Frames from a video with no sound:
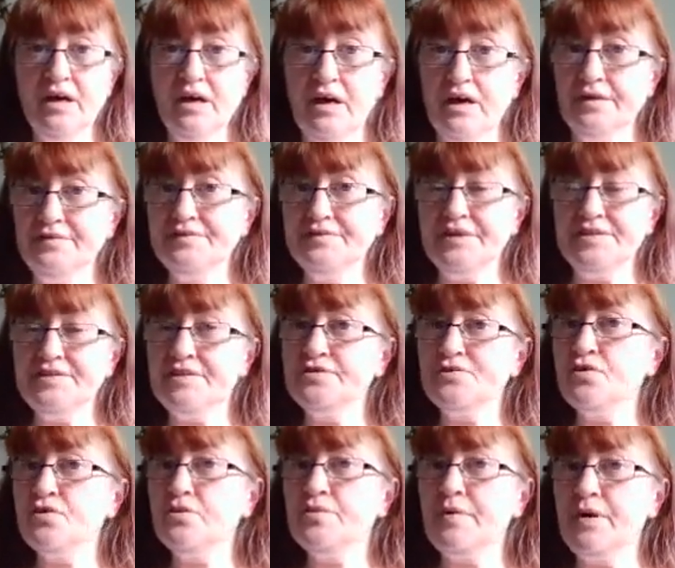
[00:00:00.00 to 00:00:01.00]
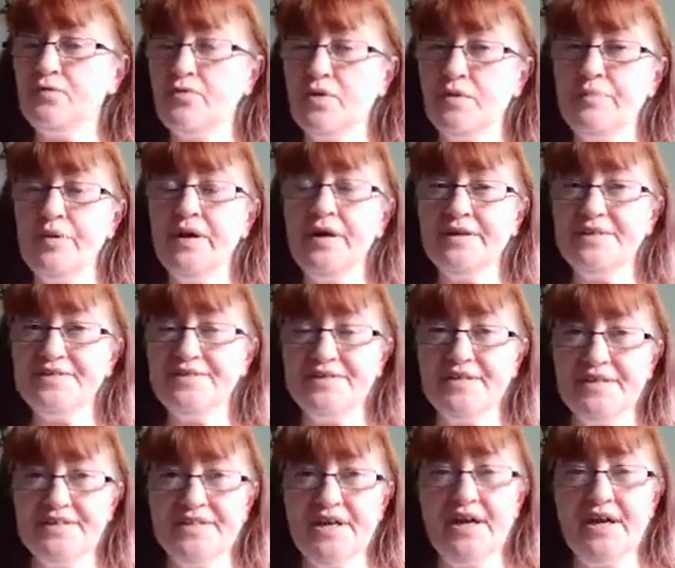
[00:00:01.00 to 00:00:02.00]
And I didn't talk about Walpurgis
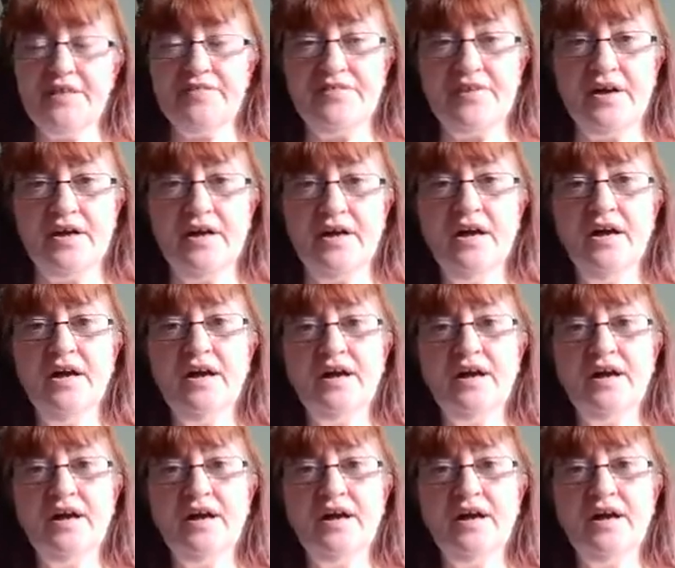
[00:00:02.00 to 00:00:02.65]
Night either.